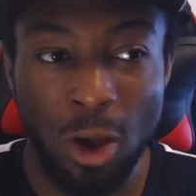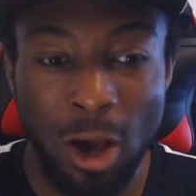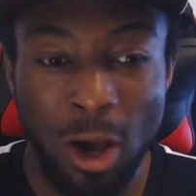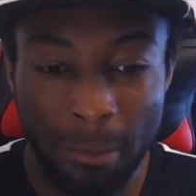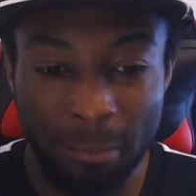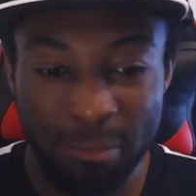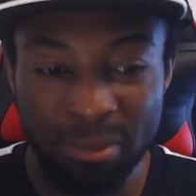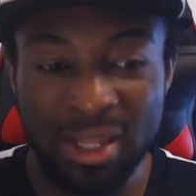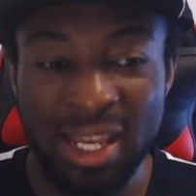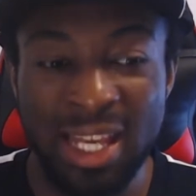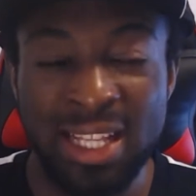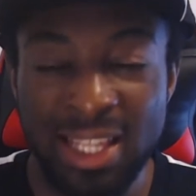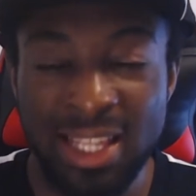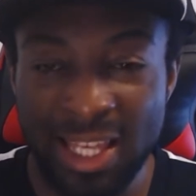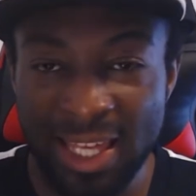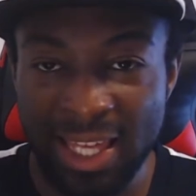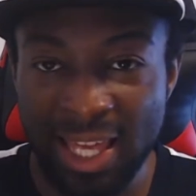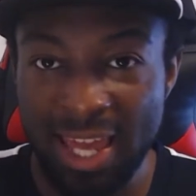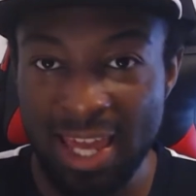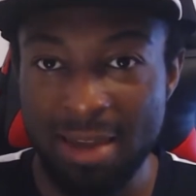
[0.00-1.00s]
updating the
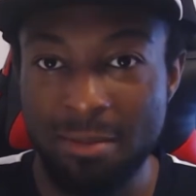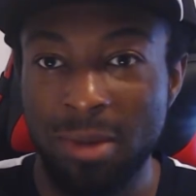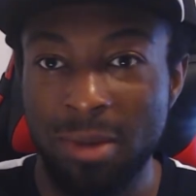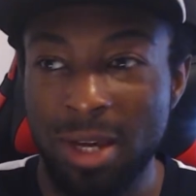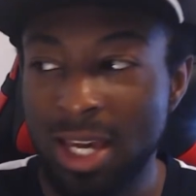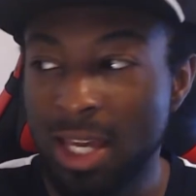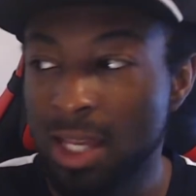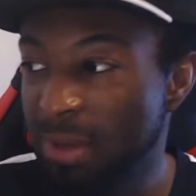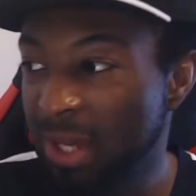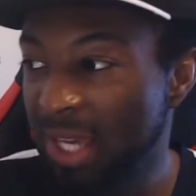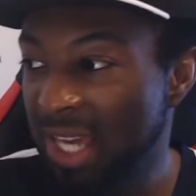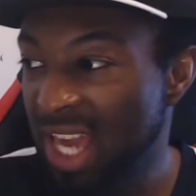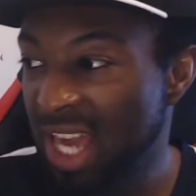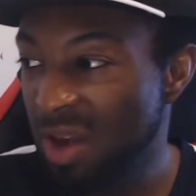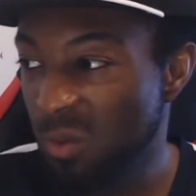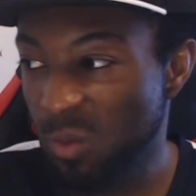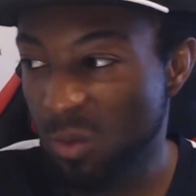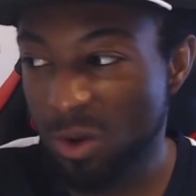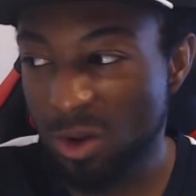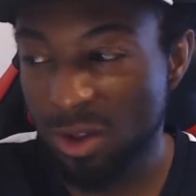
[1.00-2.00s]
game, it
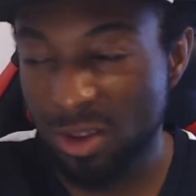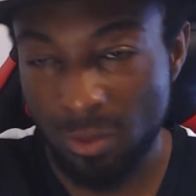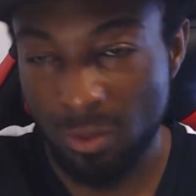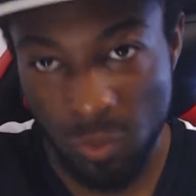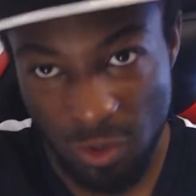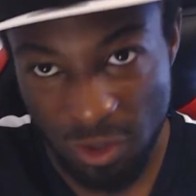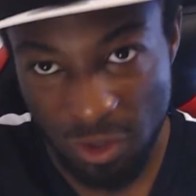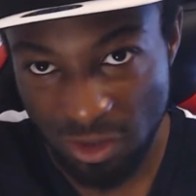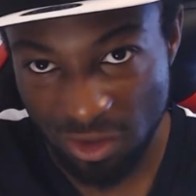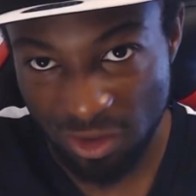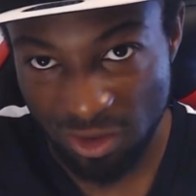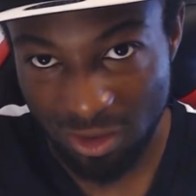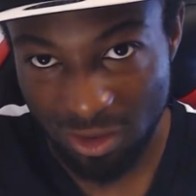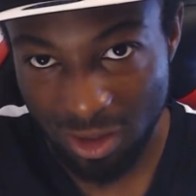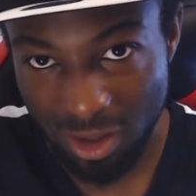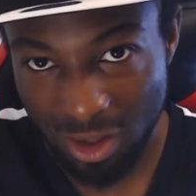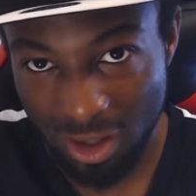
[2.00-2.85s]
became worse and worse.